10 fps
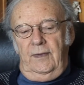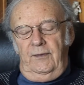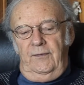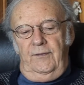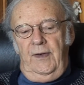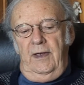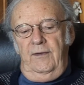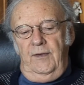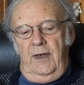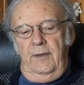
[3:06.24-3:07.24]
I was very,
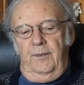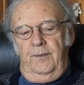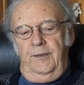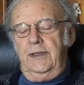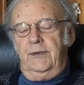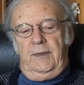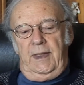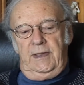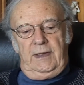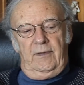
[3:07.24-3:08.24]
very pleased with
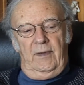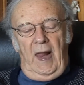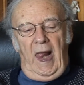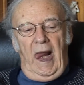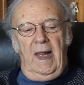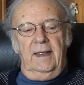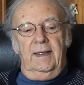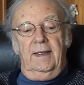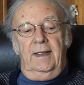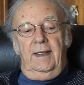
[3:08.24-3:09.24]
myself.
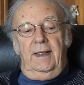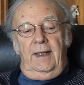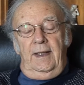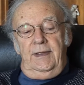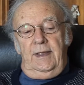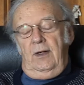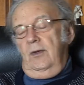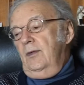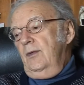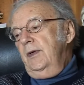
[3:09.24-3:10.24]

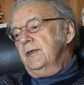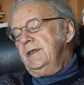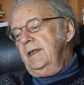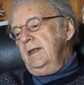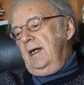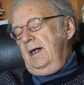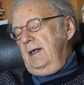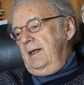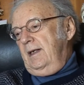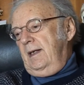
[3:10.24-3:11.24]
So we were sitting there,
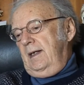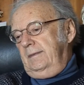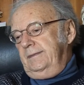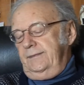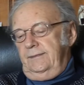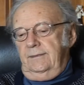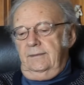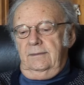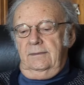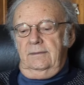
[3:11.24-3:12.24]
and um,
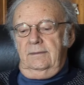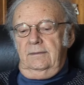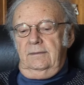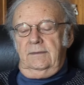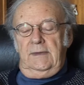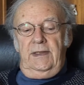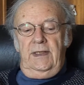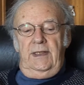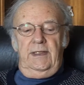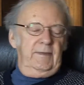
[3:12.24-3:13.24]
I
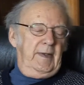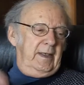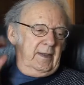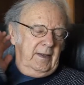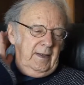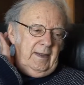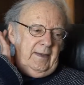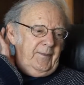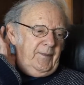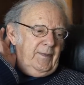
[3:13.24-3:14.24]
said to Zemach,
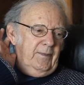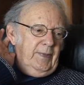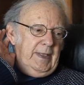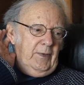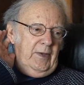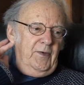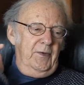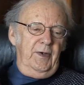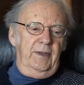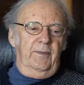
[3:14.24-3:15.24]
um, by the way, have you
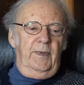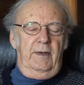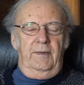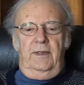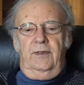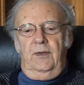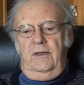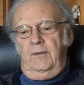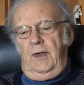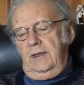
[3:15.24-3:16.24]
ever heard of the problem of the
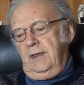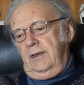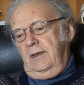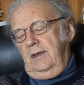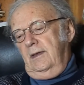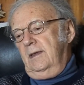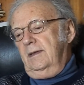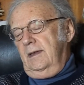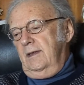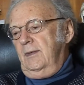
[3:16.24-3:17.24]
12 balls? No, know
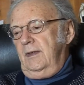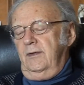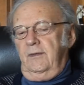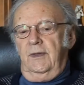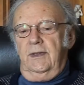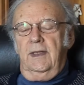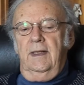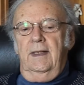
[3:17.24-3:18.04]
I'm telling the 12 balls.